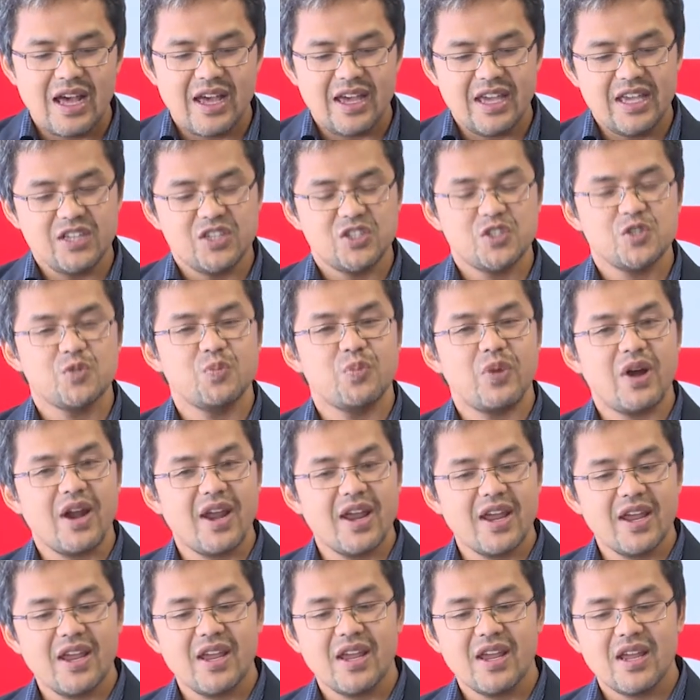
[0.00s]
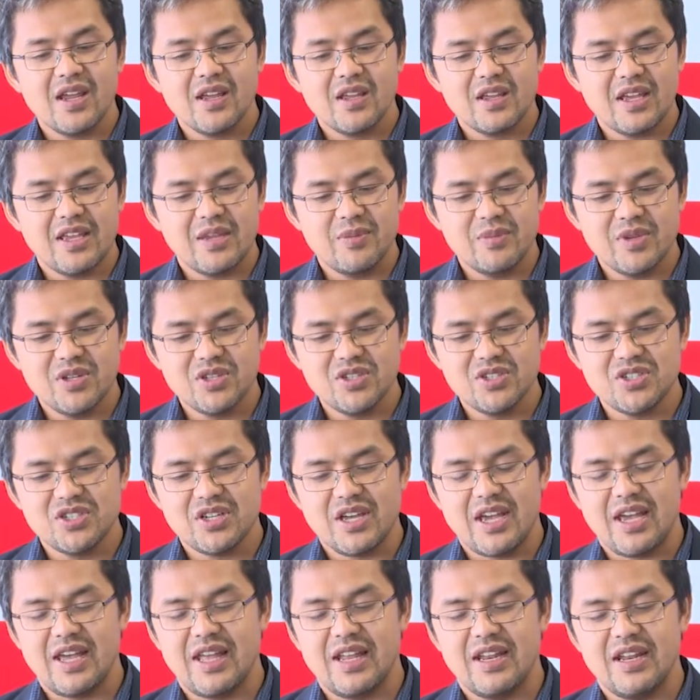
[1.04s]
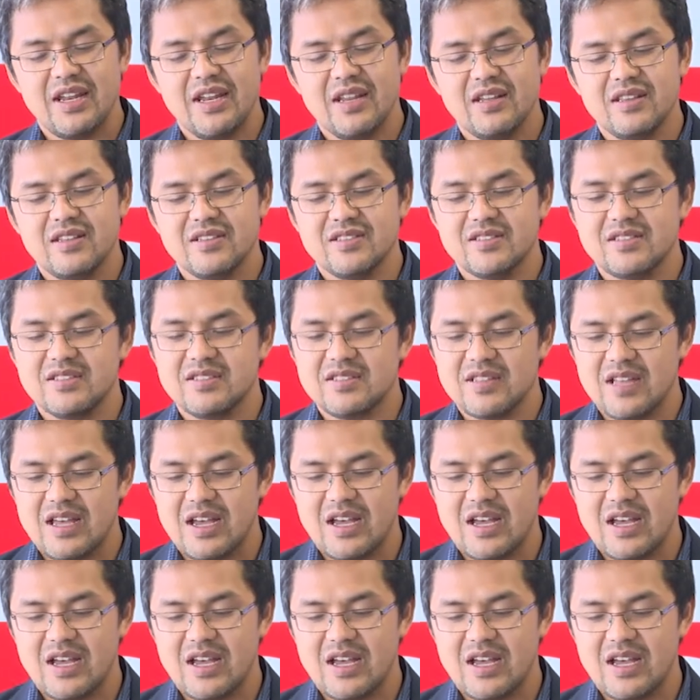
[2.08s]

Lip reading: each spray image. And this